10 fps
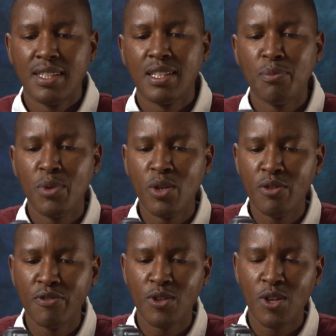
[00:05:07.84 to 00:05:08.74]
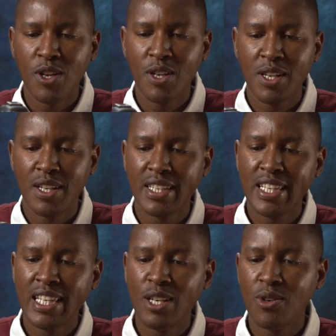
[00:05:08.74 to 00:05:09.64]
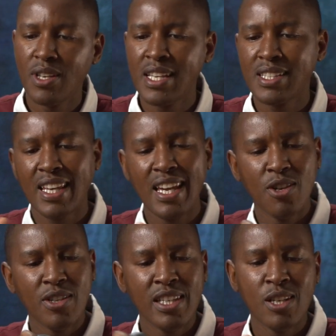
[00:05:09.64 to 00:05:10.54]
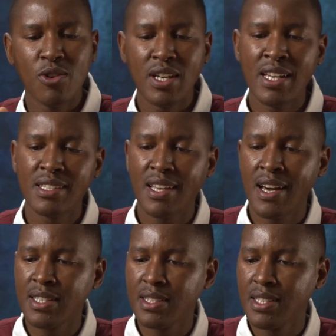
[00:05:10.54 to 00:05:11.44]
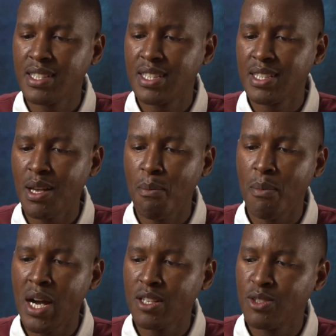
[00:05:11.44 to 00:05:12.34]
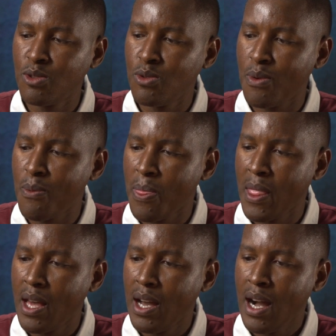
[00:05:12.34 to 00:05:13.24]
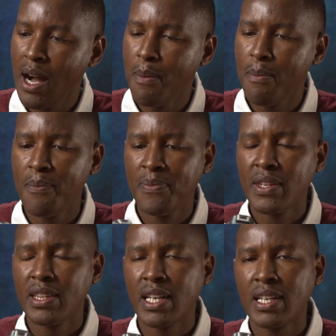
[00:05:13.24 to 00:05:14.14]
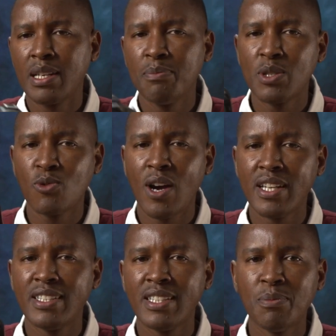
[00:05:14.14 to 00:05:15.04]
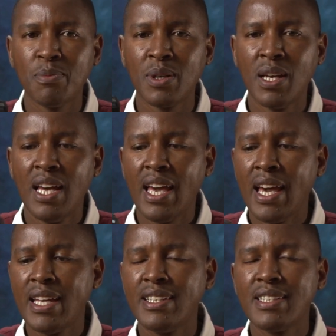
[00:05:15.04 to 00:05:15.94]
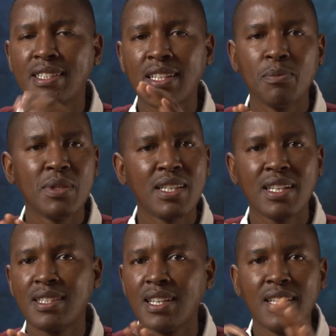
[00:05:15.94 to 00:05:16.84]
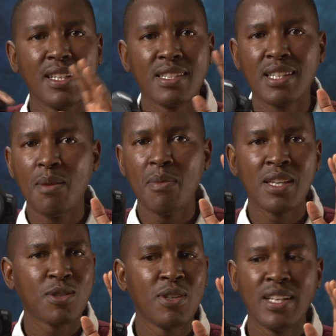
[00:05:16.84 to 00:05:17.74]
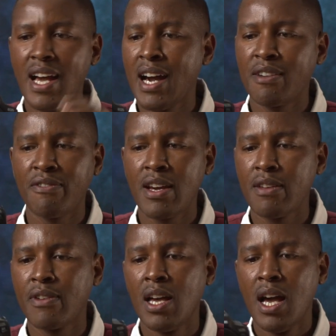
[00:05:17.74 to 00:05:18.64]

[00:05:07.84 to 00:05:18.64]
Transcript: the beautiful Canon EOS R6 Mark II. The grip is quite deep, and this grip is exactly the same as on the R5.